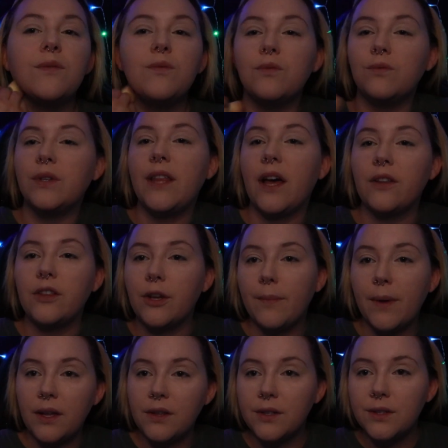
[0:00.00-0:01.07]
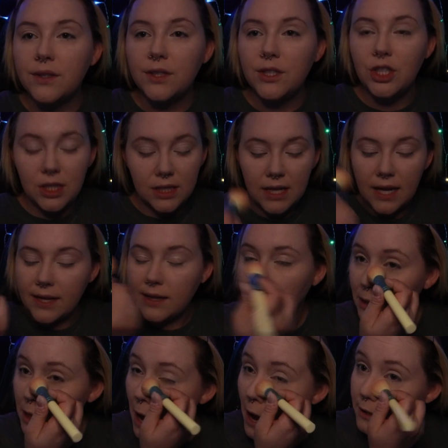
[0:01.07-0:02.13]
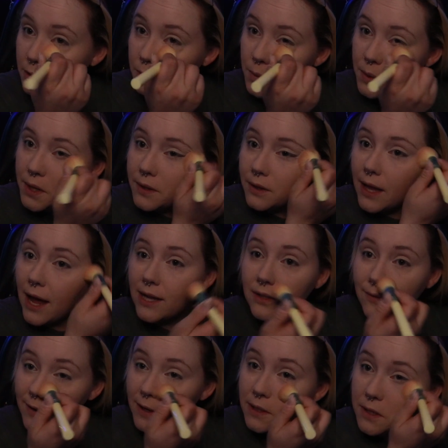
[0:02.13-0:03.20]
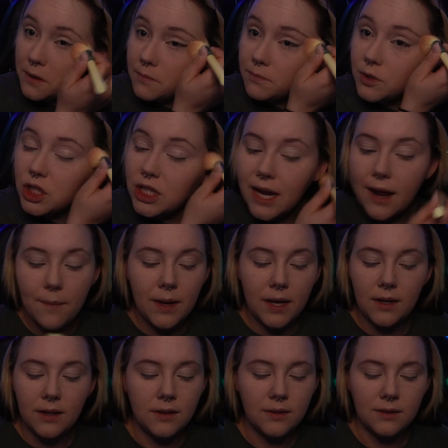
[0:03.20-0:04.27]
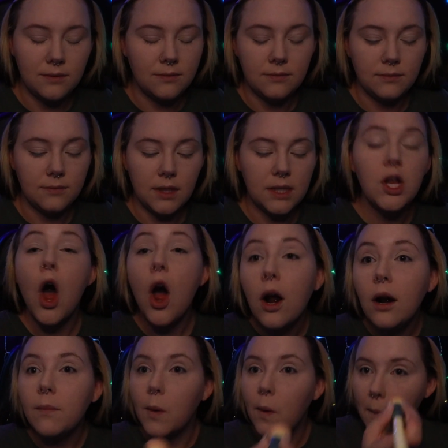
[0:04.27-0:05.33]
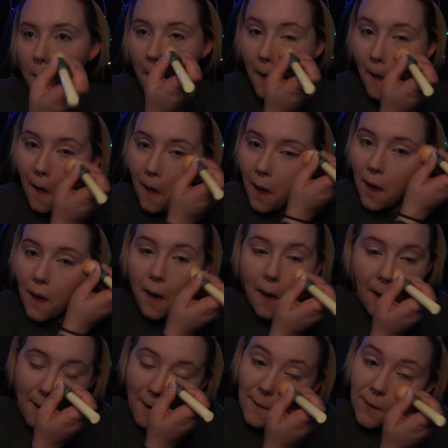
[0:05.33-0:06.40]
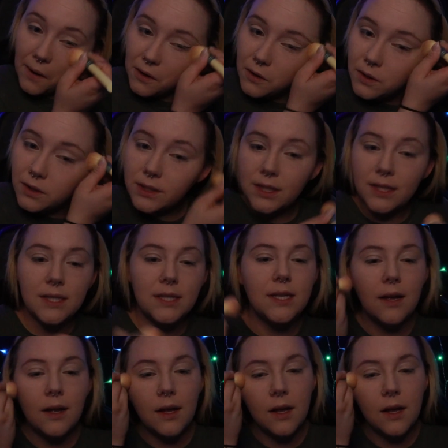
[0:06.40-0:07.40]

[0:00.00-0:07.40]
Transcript: without their mothers, just like the last victim. I mean, it's horrible. Goodness.